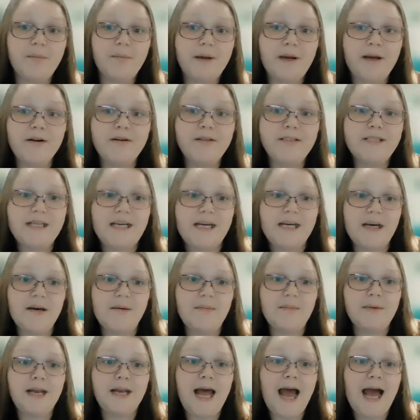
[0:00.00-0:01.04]
appeared to
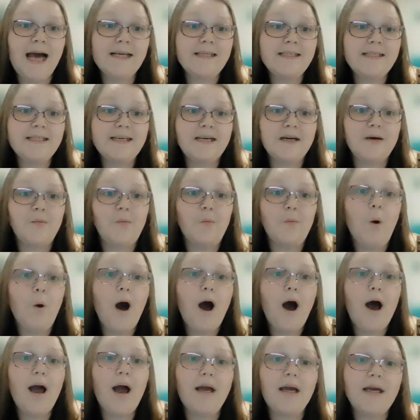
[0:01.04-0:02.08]
him and asked him
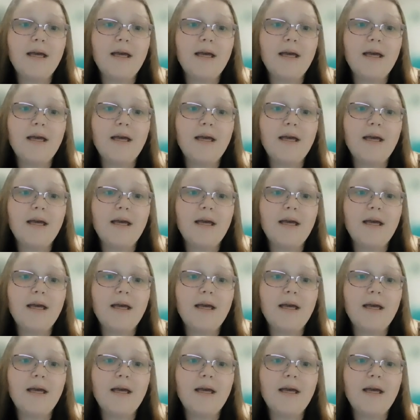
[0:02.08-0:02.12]
why